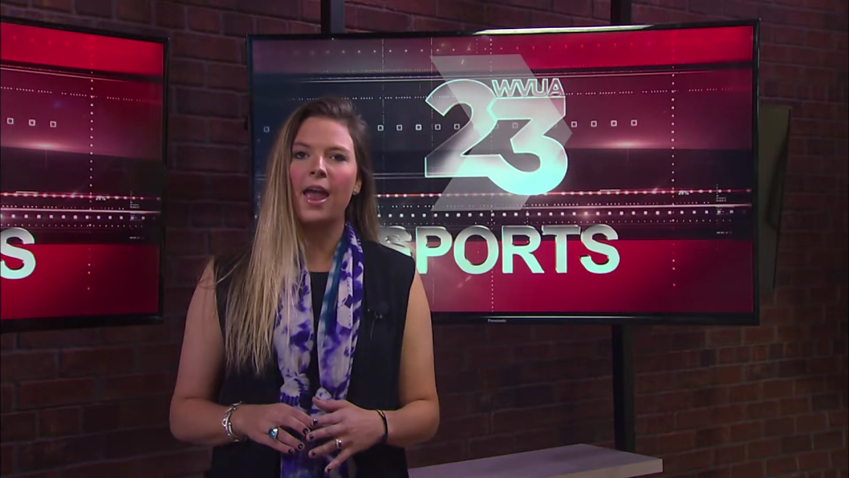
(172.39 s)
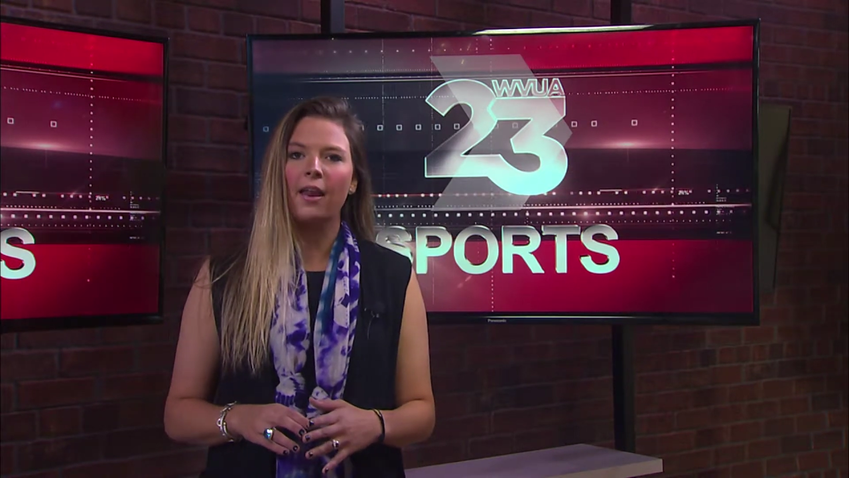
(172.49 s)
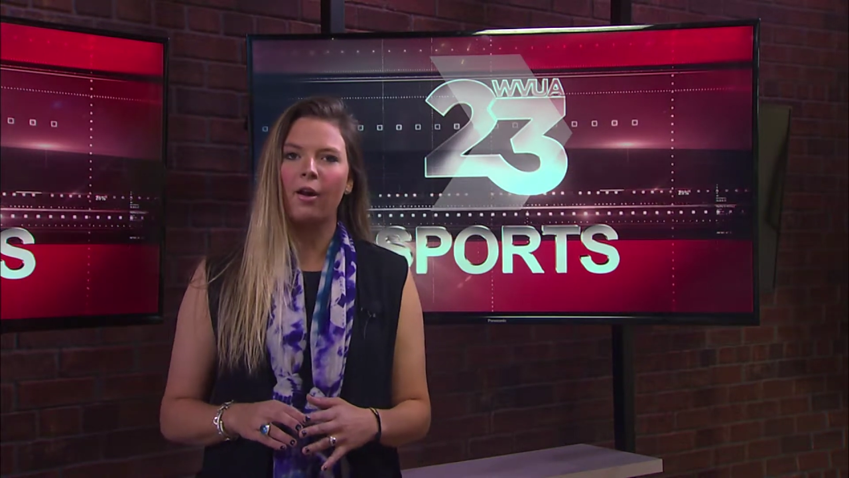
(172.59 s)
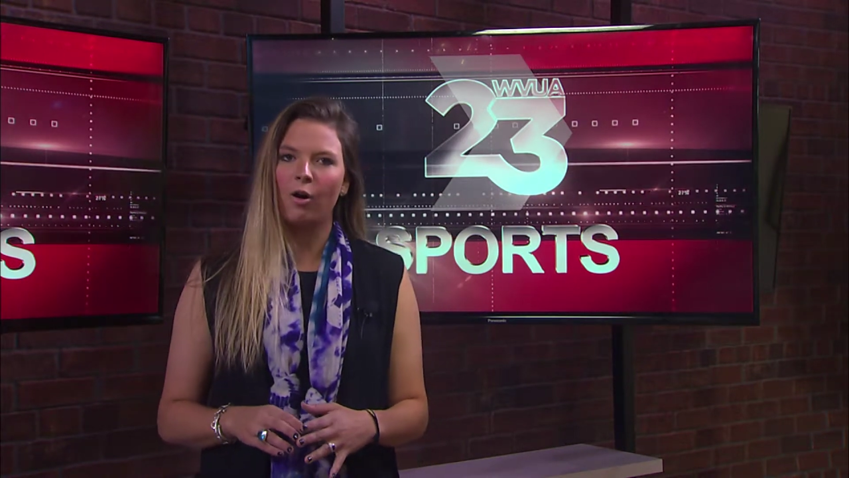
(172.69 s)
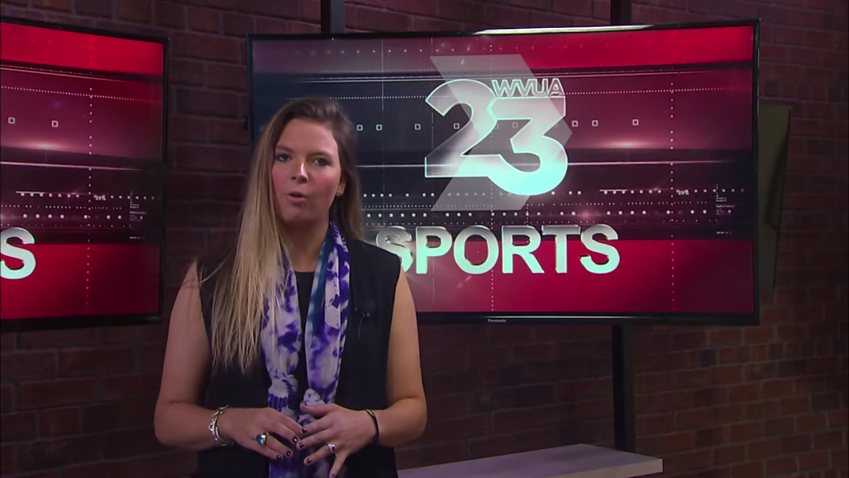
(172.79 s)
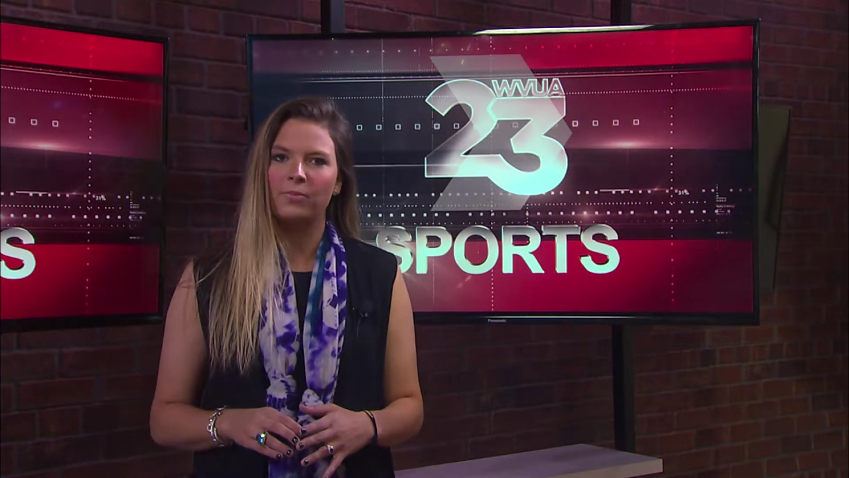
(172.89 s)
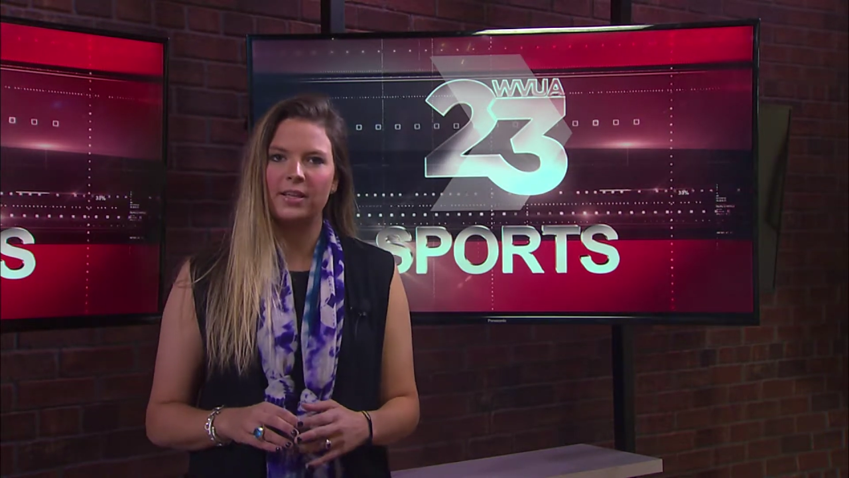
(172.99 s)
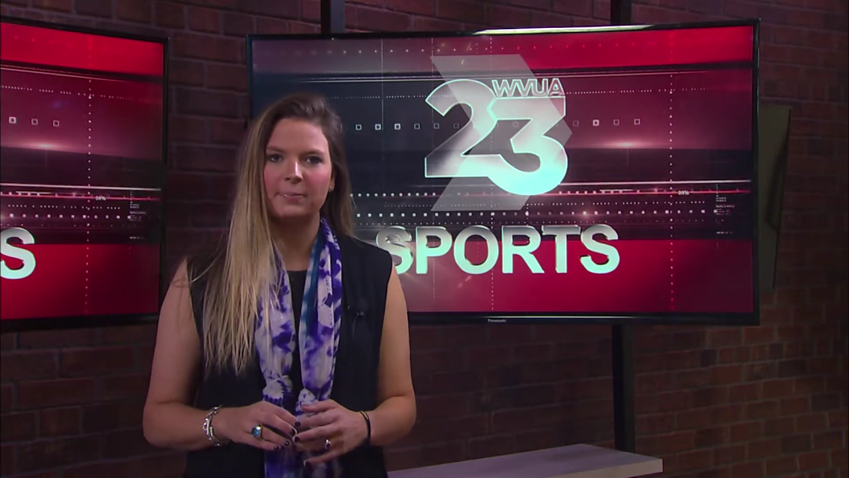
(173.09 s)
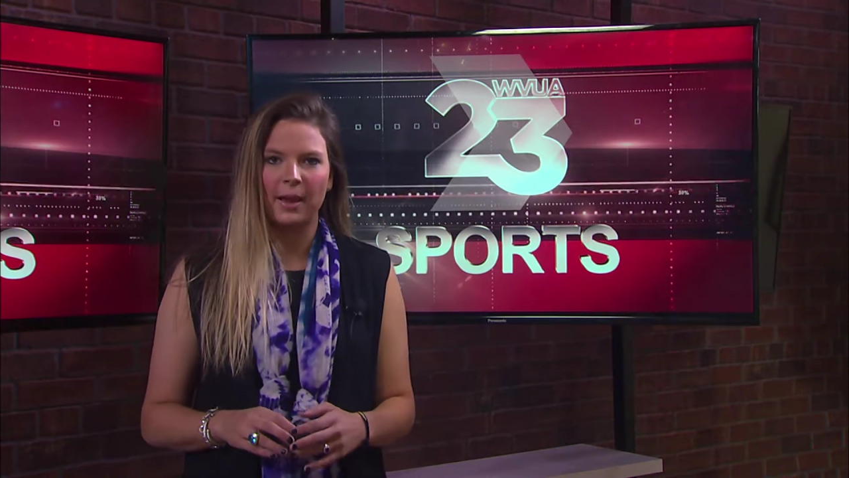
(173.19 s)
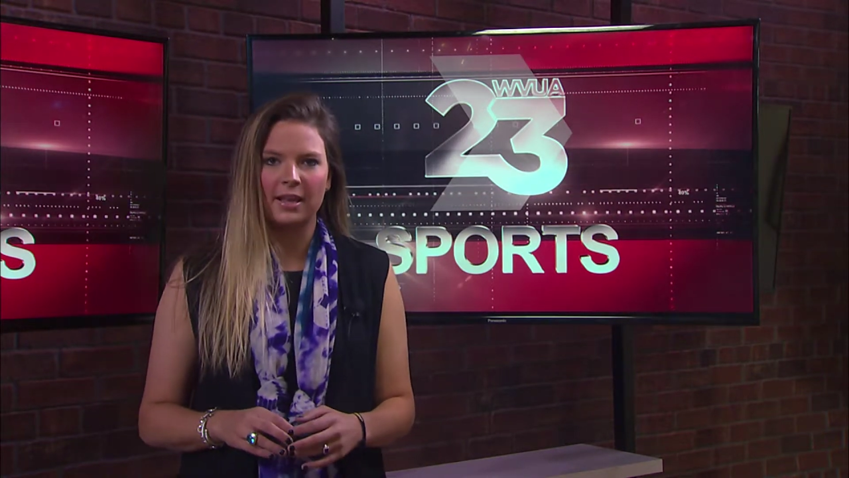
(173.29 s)
at home
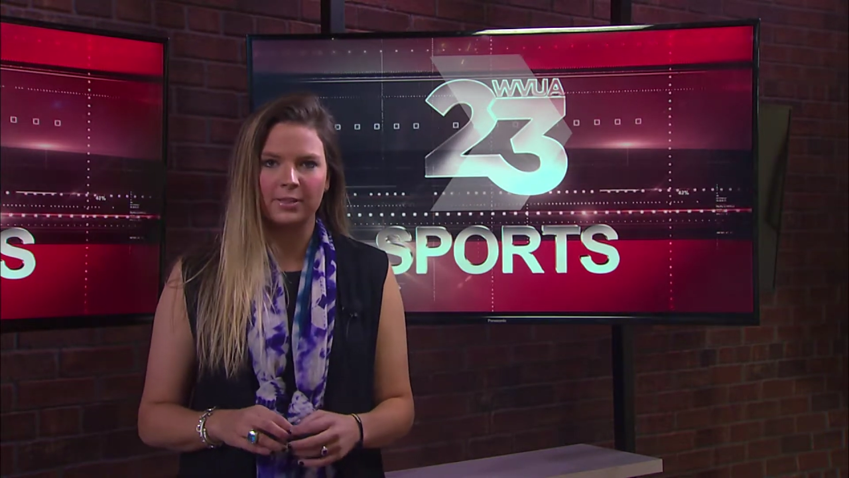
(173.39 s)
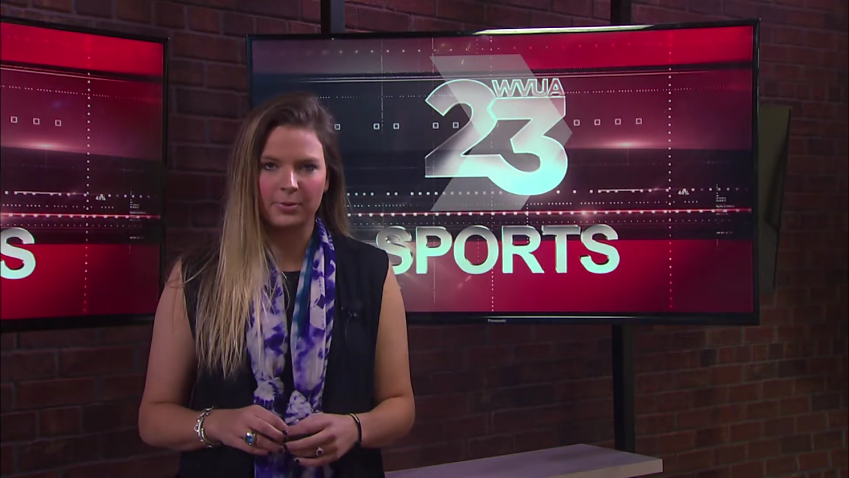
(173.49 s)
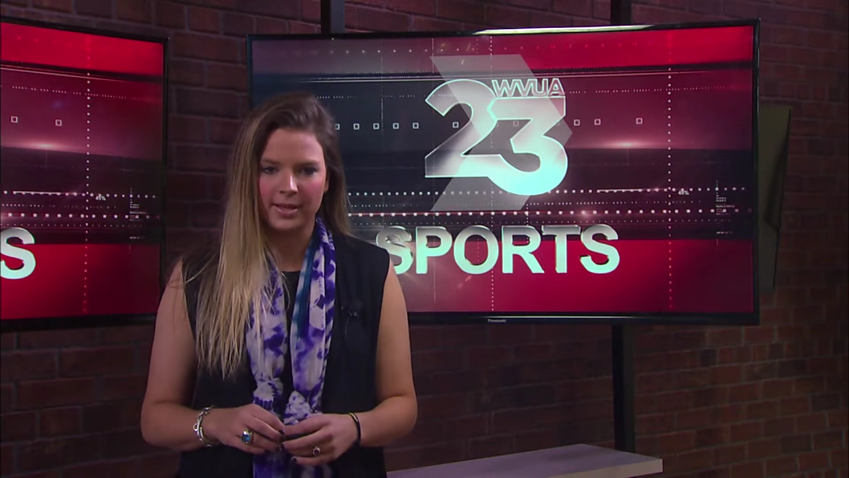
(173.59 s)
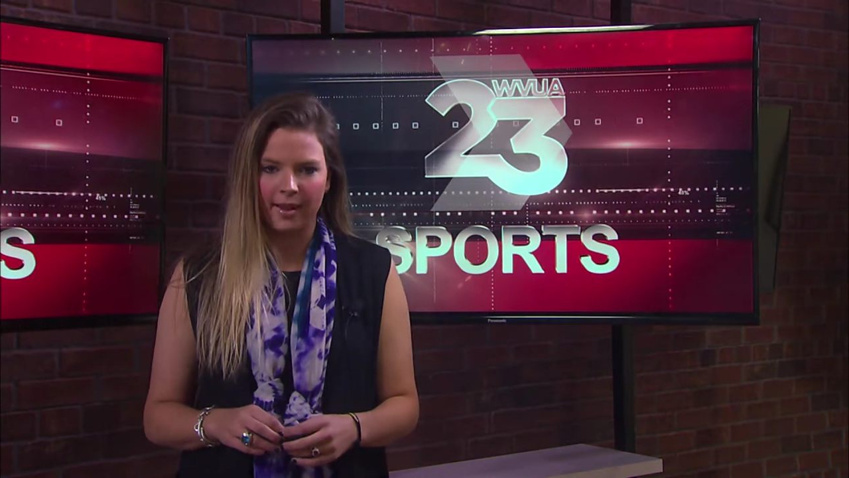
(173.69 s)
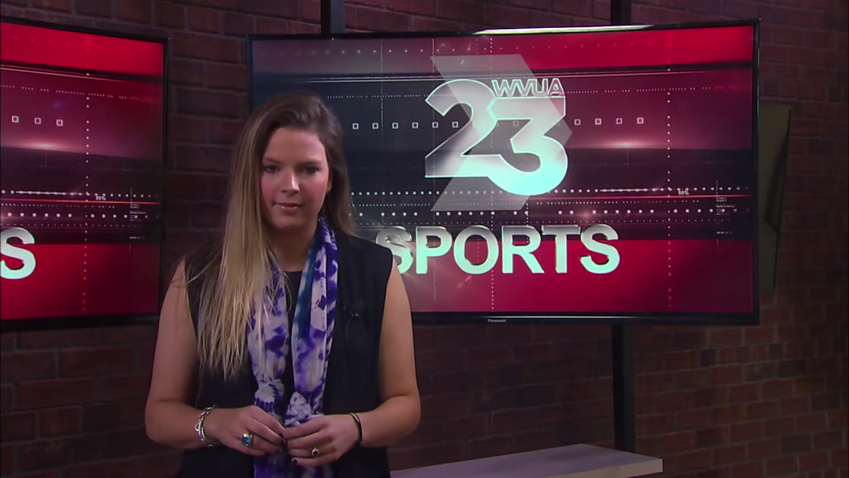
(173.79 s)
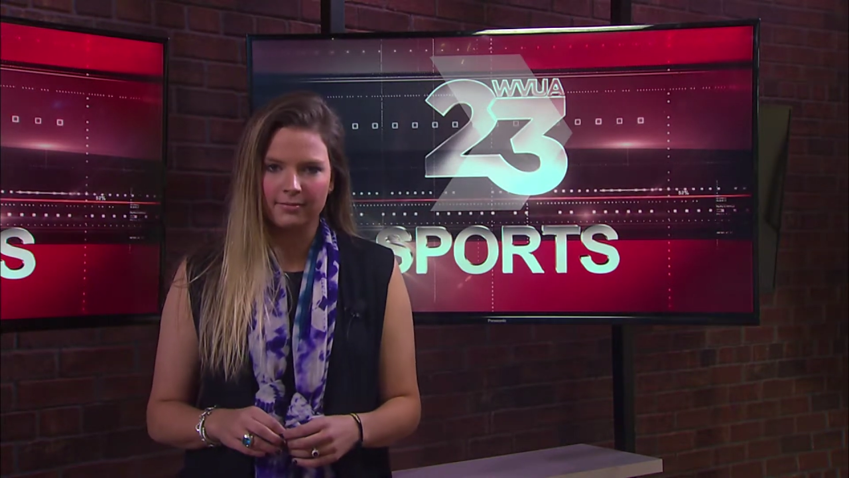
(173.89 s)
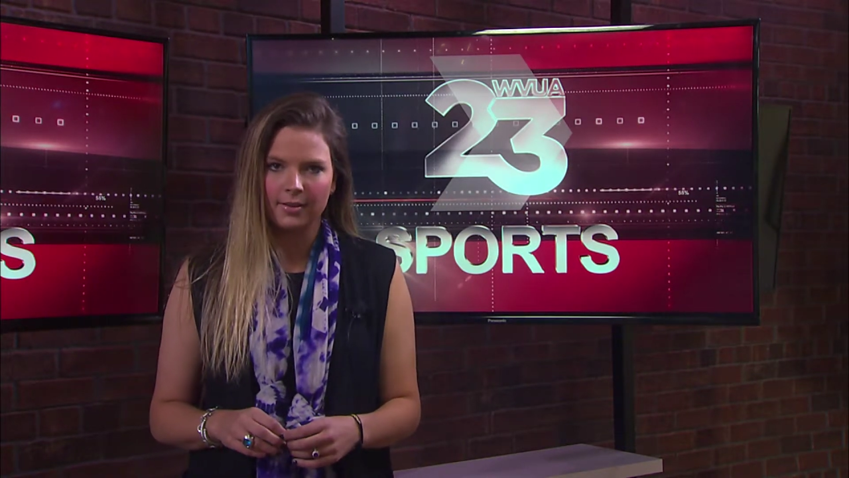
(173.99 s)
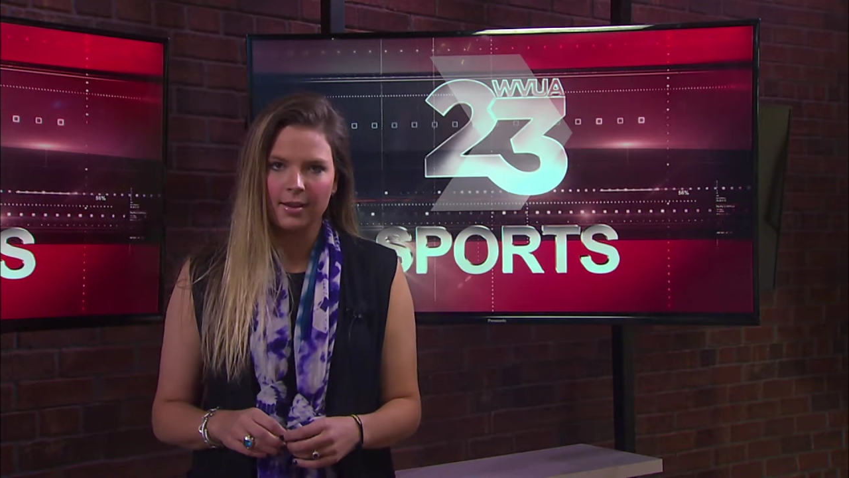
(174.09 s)
this past weekend.